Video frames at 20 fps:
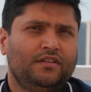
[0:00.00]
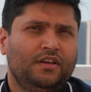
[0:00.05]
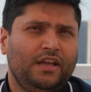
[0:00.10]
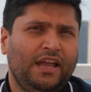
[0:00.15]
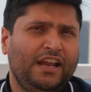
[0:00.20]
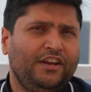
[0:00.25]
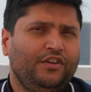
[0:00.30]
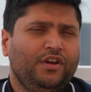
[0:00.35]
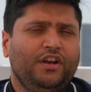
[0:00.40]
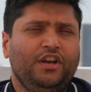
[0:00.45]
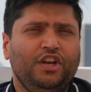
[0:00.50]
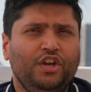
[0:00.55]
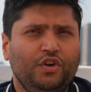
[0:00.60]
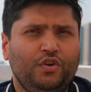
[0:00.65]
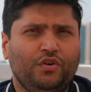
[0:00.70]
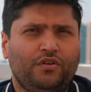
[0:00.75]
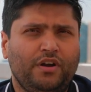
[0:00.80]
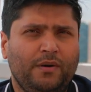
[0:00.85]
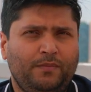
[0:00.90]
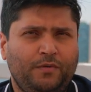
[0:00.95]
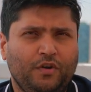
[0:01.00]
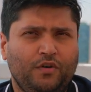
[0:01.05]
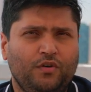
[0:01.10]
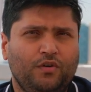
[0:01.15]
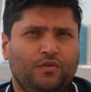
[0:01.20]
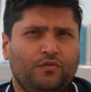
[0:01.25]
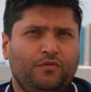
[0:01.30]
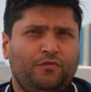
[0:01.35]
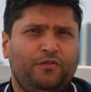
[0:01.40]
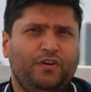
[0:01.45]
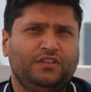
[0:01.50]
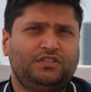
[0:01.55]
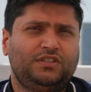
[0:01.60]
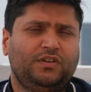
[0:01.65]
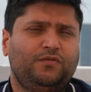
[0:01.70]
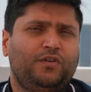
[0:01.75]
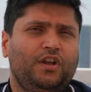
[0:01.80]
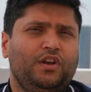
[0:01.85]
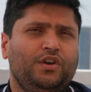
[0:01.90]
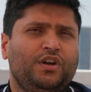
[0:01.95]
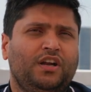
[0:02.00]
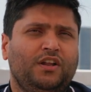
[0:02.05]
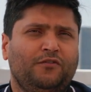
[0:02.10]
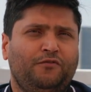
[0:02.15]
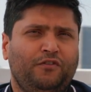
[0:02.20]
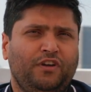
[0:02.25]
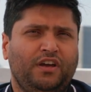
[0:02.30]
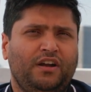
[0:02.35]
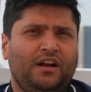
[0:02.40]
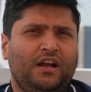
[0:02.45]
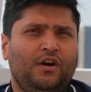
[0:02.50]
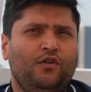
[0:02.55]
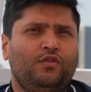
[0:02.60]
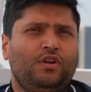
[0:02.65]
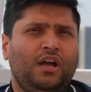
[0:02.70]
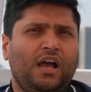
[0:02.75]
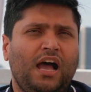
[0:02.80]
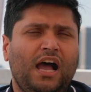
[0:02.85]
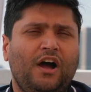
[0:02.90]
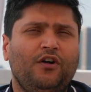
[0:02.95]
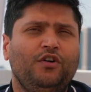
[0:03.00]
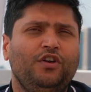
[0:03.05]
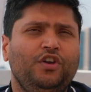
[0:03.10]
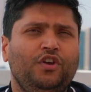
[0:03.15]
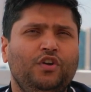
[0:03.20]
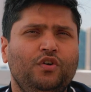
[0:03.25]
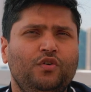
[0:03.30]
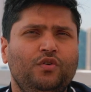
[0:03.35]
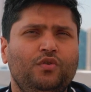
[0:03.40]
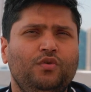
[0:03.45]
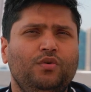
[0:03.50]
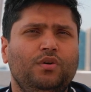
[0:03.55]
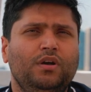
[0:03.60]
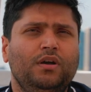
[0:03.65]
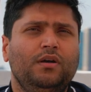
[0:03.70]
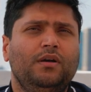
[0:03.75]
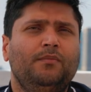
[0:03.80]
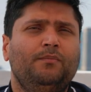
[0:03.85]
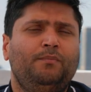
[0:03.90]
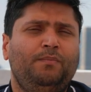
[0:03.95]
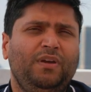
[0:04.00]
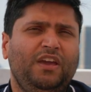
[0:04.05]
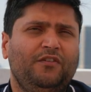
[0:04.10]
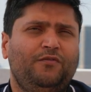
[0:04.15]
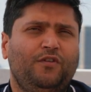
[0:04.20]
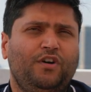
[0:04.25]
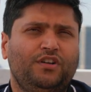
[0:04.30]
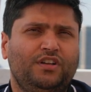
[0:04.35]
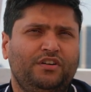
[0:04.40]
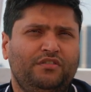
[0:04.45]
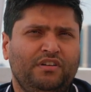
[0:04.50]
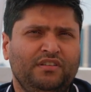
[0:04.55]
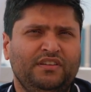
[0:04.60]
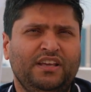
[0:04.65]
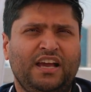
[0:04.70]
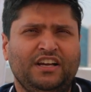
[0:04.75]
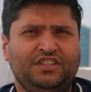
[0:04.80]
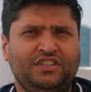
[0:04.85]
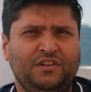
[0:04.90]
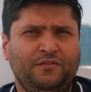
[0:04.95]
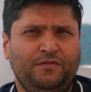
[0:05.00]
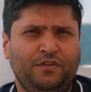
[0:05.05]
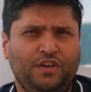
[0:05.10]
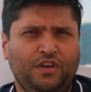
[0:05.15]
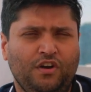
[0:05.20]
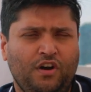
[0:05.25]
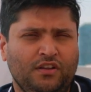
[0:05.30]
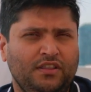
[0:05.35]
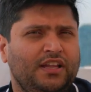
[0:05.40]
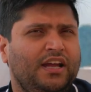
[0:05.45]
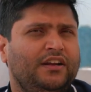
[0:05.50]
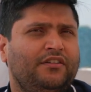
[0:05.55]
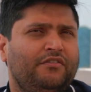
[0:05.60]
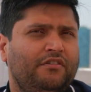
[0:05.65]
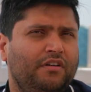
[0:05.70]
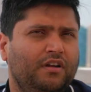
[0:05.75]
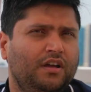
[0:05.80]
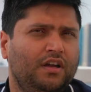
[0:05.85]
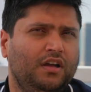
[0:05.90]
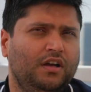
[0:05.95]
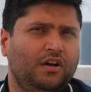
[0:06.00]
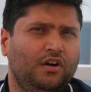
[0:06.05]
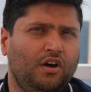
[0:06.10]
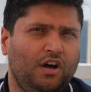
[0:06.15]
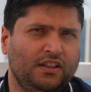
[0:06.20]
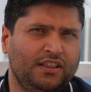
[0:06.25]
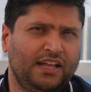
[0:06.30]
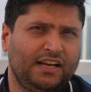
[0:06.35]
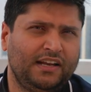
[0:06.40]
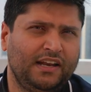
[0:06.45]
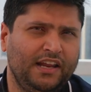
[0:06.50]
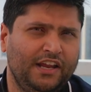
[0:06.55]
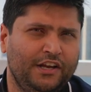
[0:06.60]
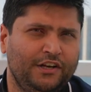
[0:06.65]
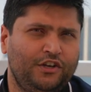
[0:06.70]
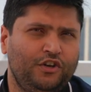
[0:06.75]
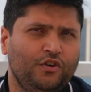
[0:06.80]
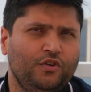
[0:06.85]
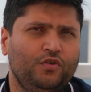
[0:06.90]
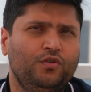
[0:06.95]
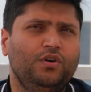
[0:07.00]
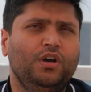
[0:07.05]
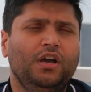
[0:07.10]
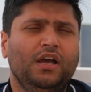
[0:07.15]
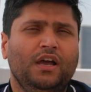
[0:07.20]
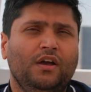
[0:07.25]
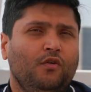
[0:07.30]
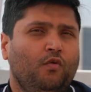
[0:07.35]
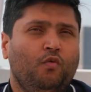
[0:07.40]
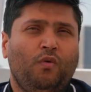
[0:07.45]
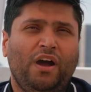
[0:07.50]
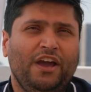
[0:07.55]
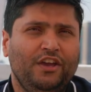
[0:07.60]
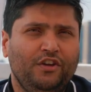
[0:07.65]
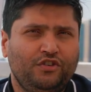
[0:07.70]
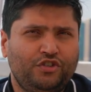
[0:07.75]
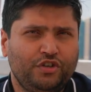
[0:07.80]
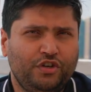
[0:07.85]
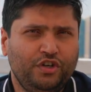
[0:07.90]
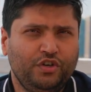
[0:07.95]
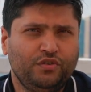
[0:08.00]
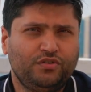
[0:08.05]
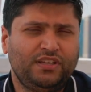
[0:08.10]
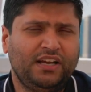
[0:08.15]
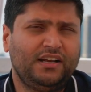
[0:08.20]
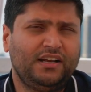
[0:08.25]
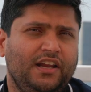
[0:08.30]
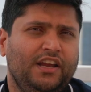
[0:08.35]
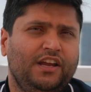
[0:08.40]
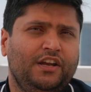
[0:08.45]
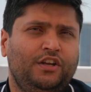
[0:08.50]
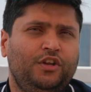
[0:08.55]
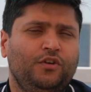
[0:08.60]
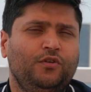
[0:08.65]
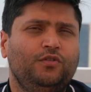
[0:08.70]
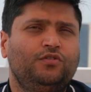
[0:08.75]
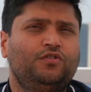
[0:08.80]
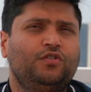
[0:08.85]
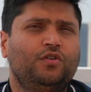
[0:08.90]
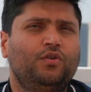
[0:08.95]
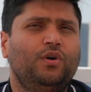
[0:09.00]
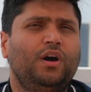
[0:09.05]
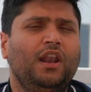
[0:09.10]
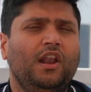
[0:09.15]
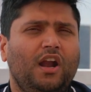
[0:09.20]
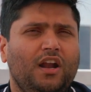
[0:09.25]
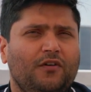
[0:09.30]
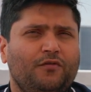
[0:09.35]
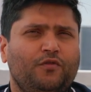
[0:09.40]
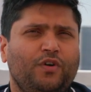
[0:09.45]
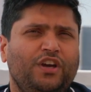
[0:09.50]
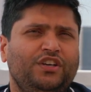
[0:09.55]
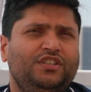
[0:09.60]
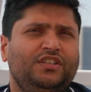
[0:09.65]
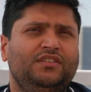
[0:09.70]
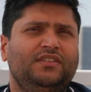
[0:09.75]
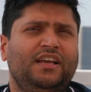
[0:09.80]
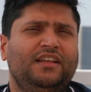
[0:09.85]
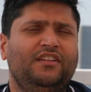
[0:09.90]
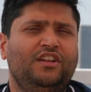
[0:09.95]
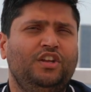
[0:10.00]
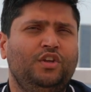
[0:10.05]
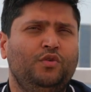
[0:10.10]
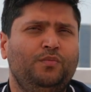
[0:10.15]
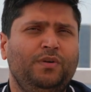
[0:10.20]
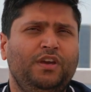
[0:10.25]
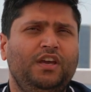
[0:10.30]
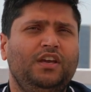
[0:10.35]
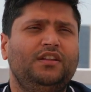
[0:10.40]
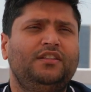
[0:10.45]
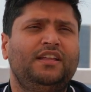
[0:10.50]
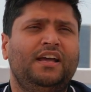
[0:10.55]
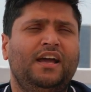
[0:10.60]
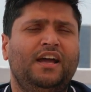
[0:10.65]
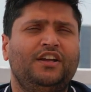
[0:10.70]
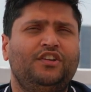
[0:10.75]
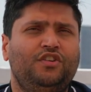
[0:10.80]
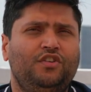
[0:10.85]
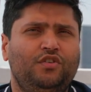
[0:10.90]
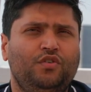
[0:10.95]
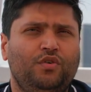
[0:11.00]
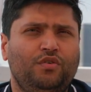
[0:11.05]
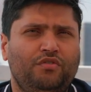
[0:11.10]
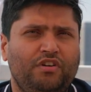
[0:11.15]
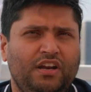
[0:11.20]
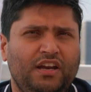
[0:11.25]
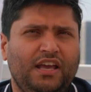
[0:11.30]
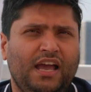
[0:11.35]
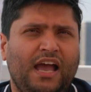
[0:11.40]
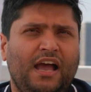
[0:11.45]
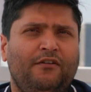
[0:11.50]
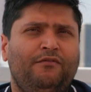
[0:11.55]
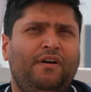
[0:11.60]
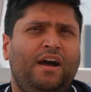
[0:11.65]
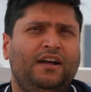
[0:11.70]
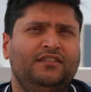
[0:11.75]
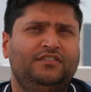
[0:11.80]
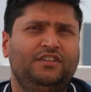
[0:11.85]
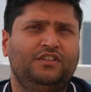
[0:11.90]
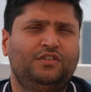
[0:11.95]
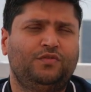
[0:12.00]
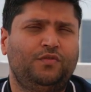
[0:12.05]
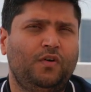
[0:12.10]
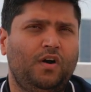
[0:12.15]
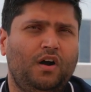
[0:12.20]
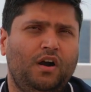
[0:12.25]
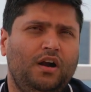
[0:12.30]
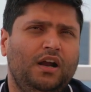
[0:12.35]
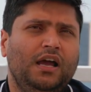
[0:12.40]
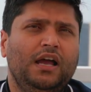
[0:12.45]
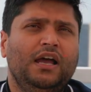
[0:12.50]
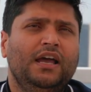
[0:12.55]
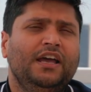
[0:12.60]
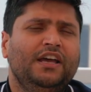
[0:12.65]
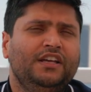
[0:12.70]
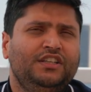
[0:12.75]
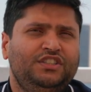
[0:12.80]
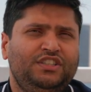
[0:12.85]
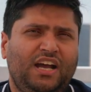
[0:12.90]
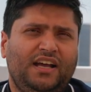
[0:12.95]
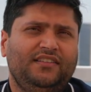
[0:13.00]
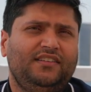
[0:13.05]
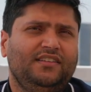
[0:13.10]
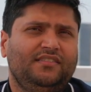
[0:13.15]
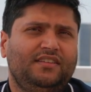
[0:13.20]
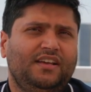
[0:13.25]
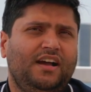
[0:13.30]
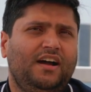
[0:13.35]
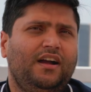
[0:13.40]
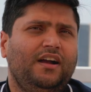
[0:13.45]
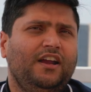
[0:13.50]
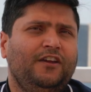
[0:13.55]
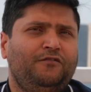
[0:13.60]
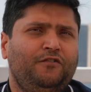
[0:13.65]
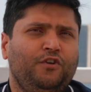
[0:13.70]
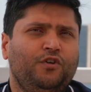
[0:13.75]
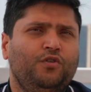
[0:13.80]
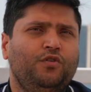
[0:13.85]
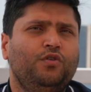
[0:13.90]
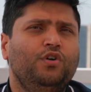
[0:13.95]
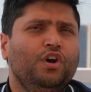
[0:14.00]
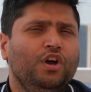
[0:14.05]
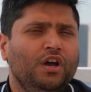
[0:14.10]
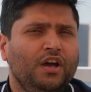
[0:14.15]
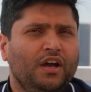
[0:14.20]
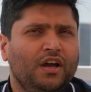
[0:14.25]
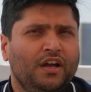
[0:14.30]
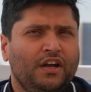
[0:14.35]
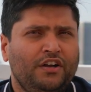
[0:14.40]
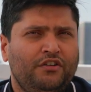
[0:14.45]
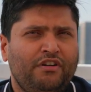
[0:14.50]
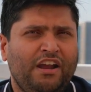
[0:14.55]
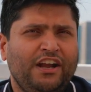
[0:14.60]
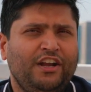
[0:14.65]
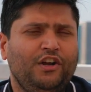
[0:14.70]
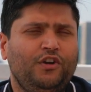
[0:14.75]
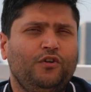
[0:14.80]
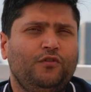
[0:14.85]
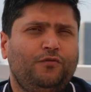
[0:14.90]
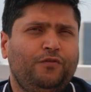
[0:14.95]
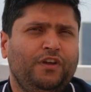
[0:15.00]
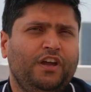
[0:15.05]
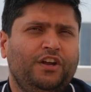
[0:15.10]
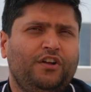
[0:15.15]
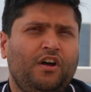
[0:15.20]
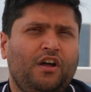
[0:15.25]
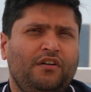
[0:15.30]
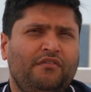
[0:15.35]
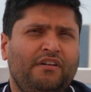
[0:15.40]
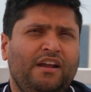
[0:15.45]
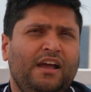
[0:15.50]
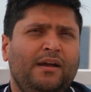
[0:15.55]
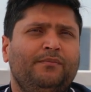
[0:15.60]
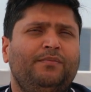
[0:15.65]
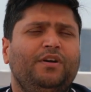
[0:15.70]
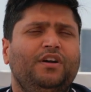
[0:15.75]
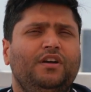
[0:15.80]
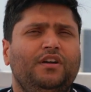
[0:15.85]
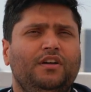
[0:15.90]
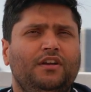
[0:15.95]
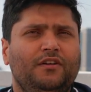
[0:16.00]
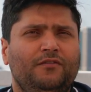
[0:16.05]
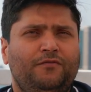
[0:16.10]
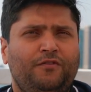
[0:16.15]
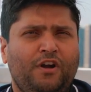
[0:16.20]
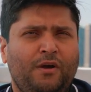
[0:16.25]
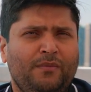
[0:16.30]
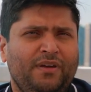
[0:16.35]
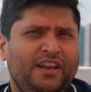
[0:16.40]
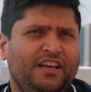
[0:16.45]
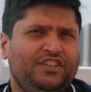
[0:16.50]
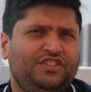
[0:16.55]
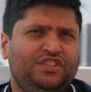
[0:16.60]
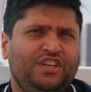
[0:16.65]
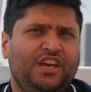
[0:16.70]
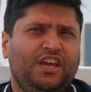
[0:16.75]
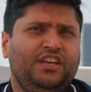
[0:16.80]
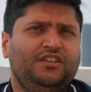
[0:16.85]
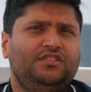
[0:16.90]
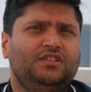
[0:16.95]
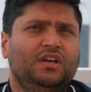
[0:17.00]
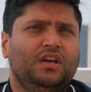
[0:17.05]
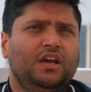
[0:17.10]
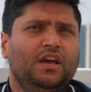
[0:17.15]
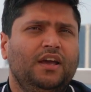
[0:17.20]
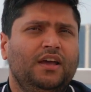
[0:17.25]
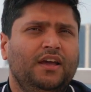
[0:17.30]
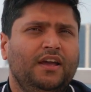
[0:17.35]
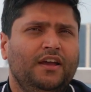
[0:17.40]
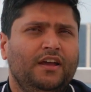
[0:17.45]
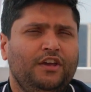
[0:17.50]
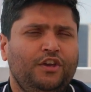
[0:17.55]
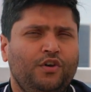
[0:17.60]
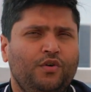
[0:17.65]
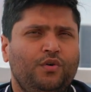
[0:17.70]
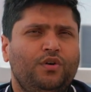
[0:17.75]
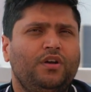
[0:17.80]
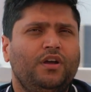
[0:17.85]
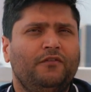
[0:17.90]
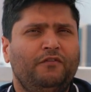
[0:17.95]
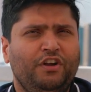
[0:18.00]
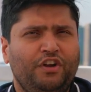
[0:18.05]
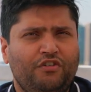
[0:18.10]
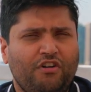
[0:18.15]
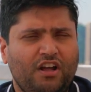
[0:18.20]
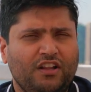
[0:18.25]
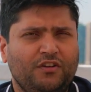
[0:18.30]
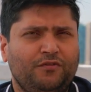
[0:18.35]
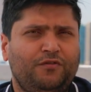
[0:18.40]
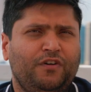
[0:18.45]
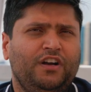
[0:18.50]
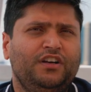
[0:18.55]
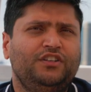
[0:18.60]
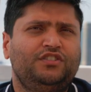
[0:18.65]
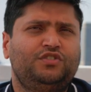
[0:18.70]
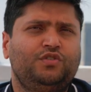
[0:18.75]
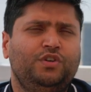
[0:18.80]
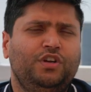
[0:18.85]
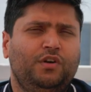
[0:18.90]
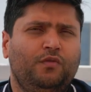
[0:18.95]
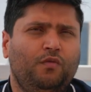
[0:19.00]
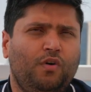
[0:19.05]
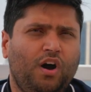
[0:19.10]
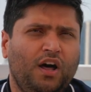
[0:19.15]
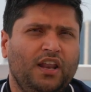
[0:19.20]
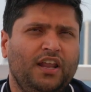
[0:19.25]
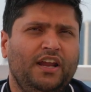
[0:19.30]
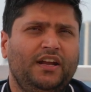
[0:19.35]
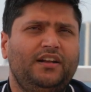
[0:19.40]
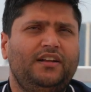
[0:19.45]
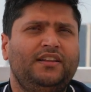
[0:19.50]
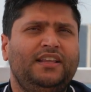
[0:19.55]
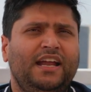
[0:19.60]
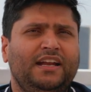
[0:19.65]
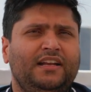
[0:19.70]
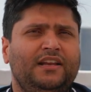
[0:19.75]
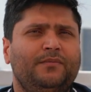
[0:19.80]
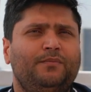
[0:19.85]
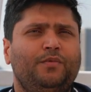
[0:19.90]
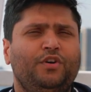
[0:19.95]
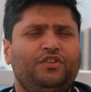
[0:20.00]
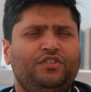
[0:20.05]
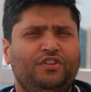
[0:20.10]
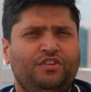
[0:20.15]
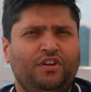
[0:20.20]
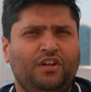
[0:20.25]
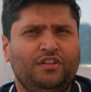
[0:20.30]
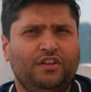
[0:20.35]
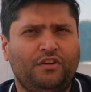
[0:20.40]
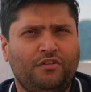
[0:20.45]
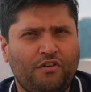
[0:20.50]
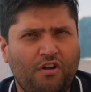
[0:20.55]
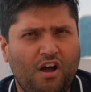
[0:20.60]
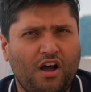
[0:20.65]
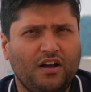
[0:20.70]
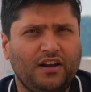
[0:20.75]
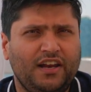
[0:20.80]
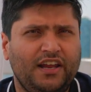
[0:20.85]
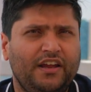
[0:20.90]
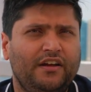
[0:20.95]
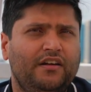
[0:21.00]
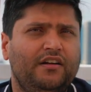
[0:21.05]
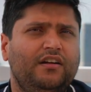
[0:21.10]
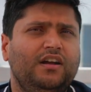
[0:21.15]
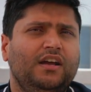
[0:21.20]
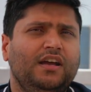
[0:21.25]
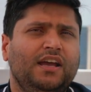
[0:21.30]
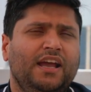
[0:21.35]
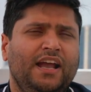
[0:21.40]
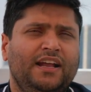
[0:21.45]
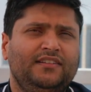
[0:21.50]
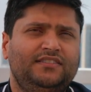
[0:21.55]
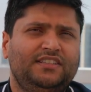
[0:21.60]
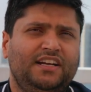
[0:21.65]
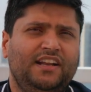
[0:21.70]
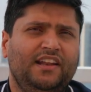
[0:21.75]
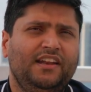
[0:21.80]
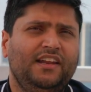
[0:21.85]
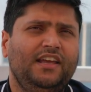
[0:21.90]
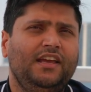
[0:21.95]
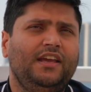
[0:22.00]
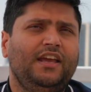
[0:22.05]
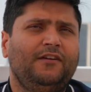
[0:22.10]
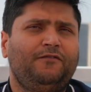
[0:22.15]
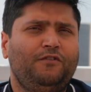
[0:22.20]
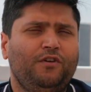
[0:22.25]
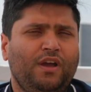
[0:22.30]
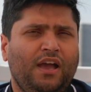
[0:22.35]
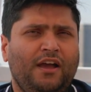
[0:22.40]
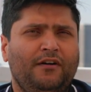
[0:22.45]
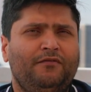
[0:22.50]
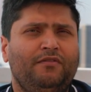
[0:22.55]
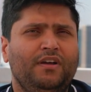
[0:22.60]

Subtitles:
and you're new to crypto. First of all, you got to figure out how do you pay for the transaction fee on that layer 2, why you should use that 2. So a lot of questions as a newbie that you don't really have answers for. Chances are if you try to do fiat on ramp from an exchange, you withdraw the funds to your wallet, that puts it on the wrong layer, and suddenly if you have